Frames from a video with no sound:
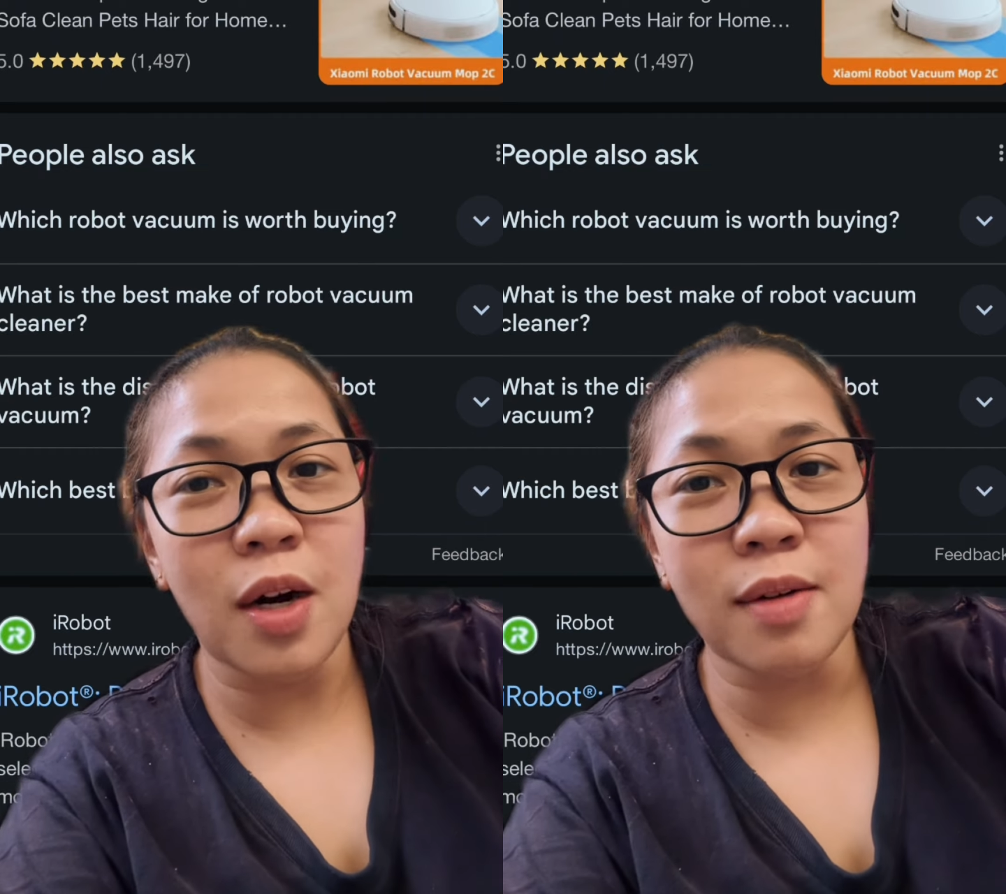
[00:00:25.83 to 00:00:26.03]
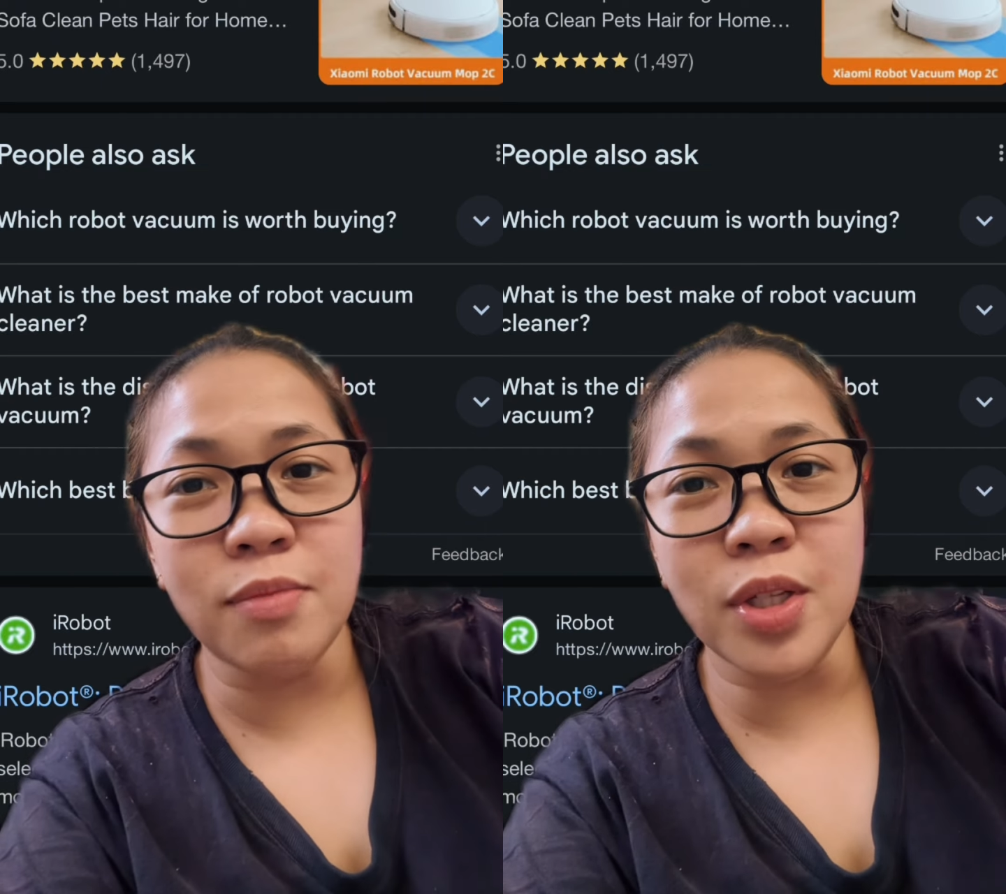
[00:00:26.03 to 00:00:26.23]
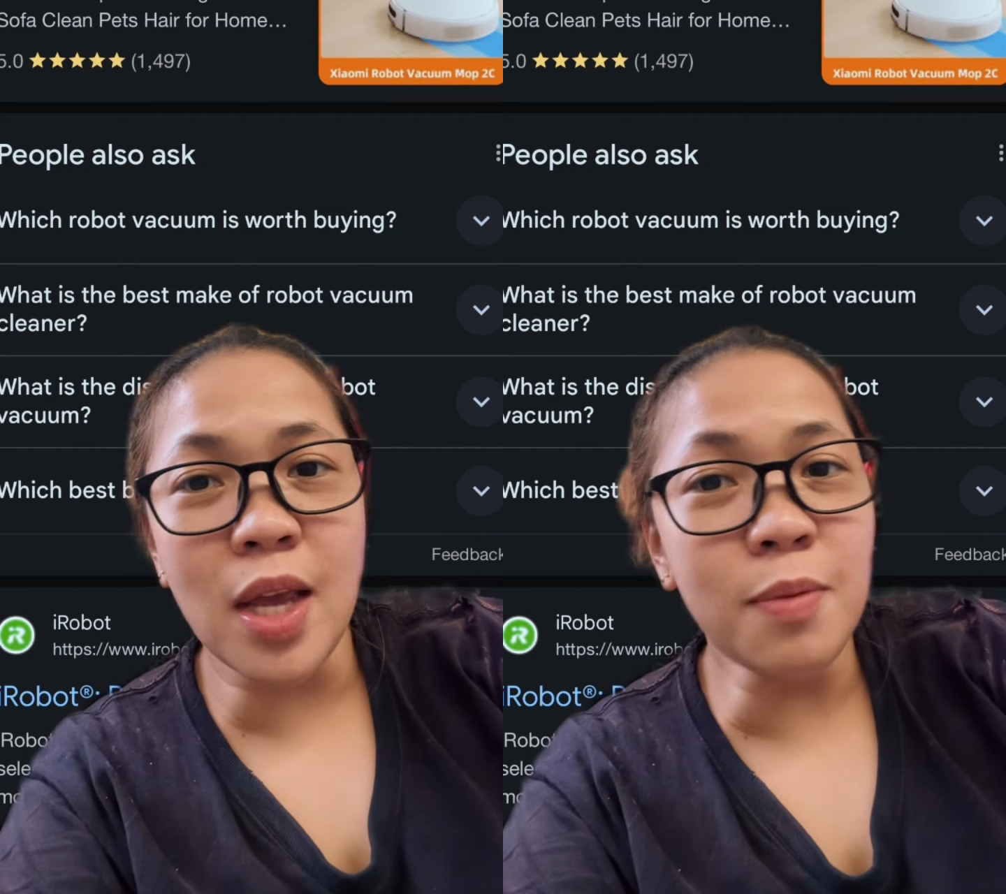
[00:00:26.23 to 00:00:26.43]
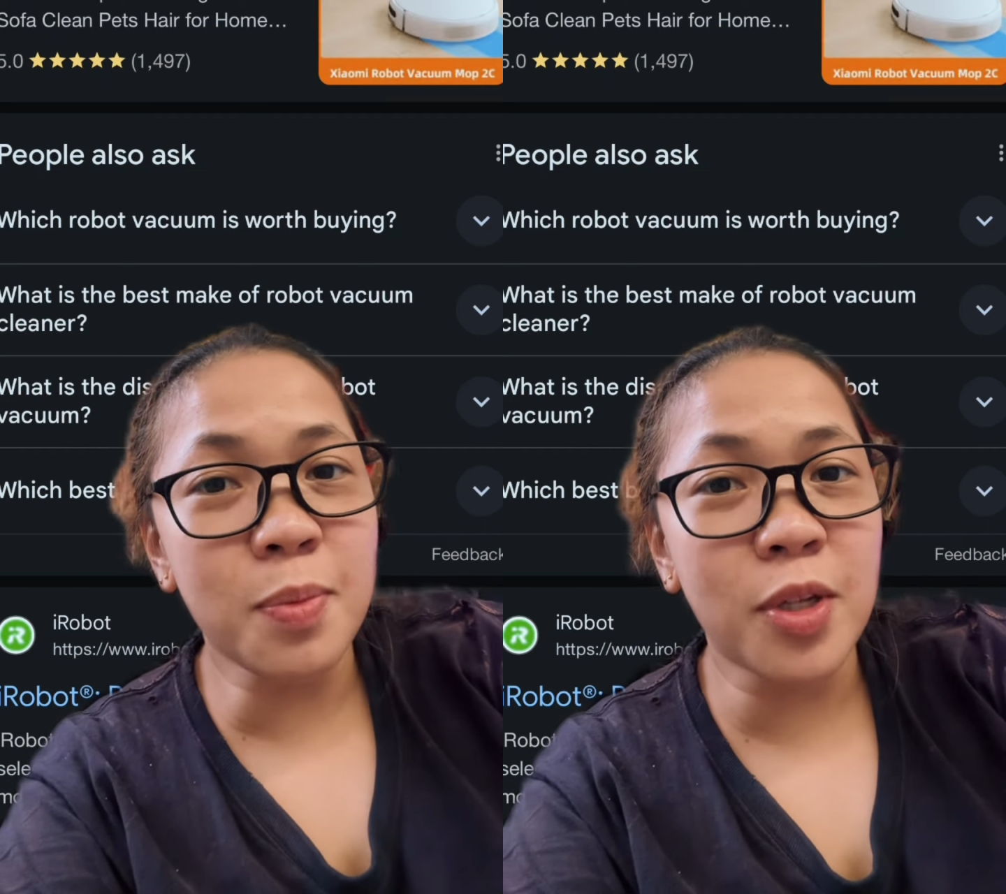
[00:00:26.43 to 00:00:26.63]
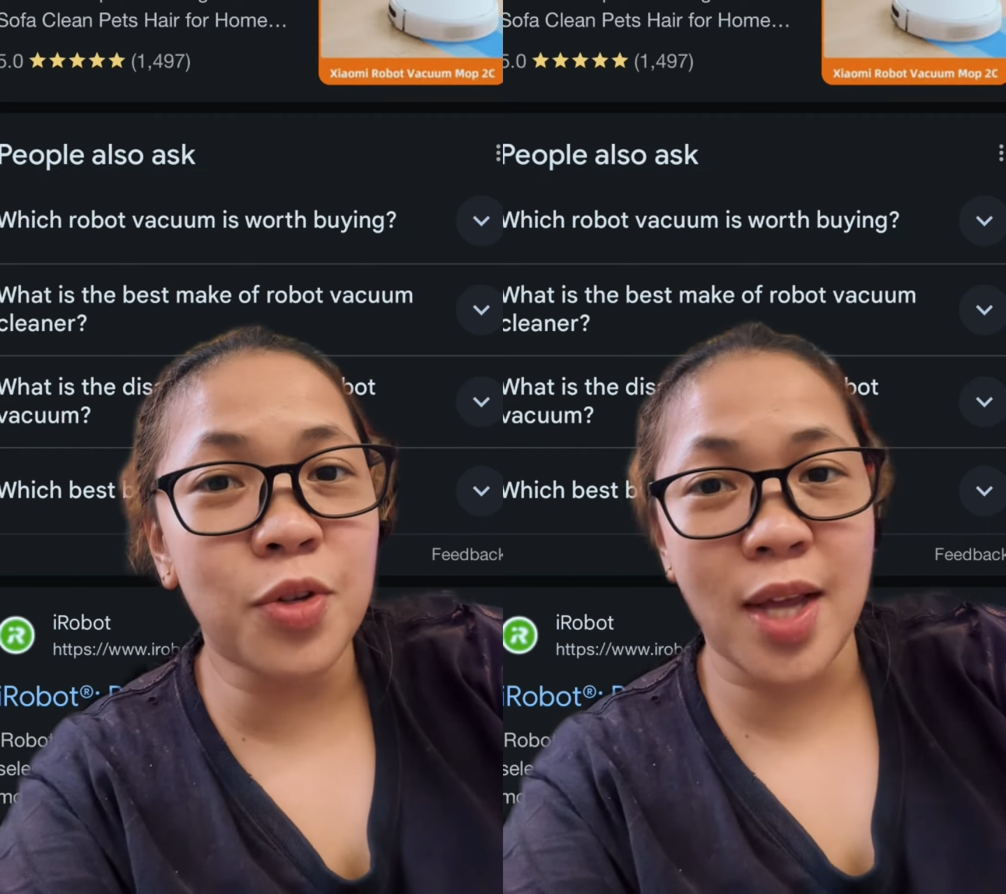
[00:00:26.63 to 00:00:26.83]
It helps me
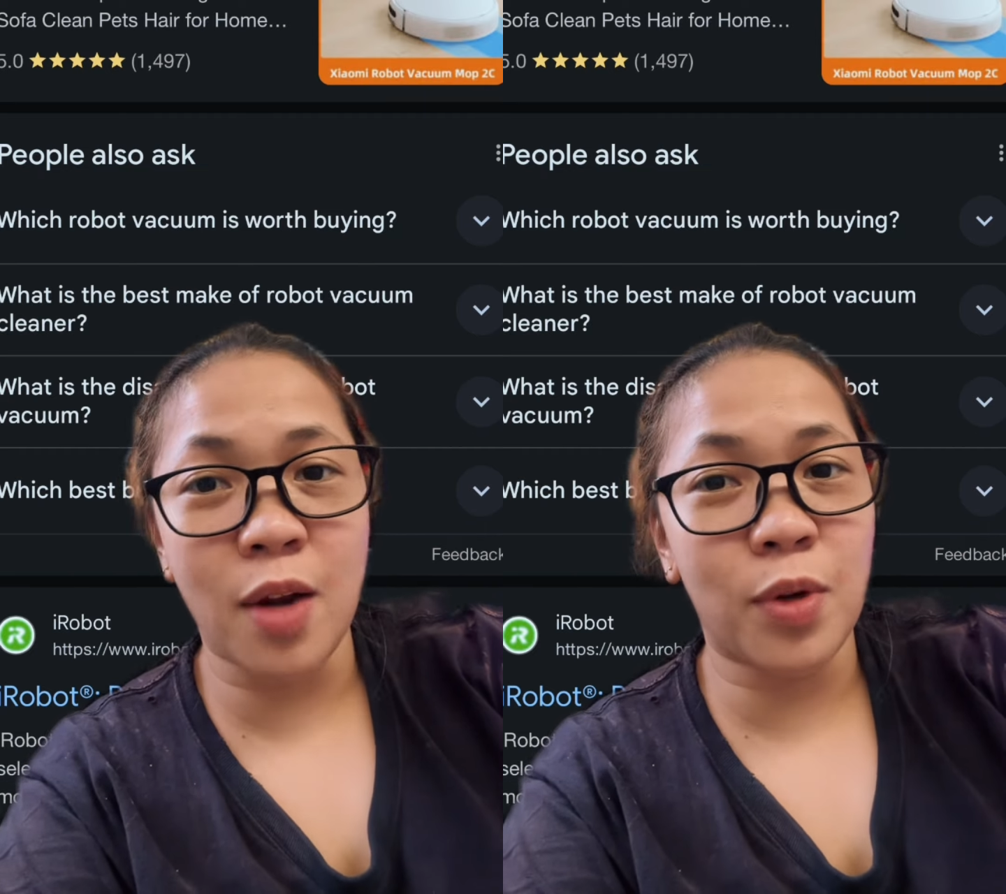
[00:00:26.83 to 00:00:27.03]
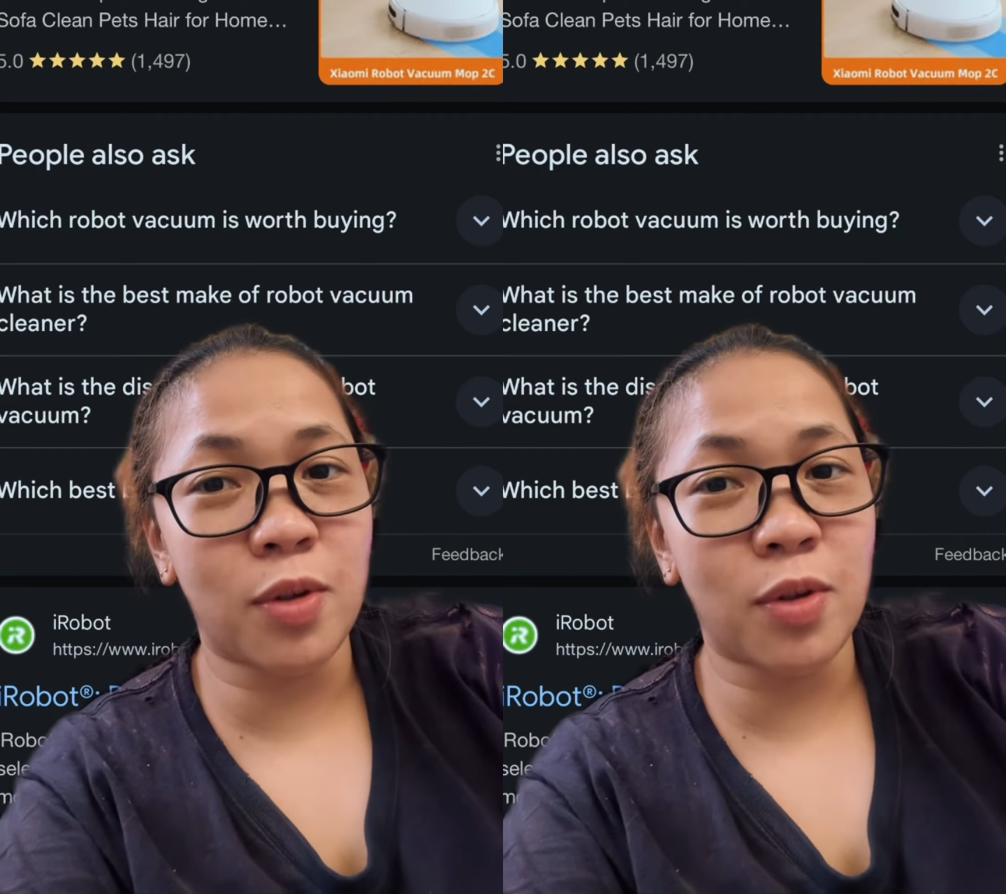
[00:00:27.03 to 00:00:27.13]
understand what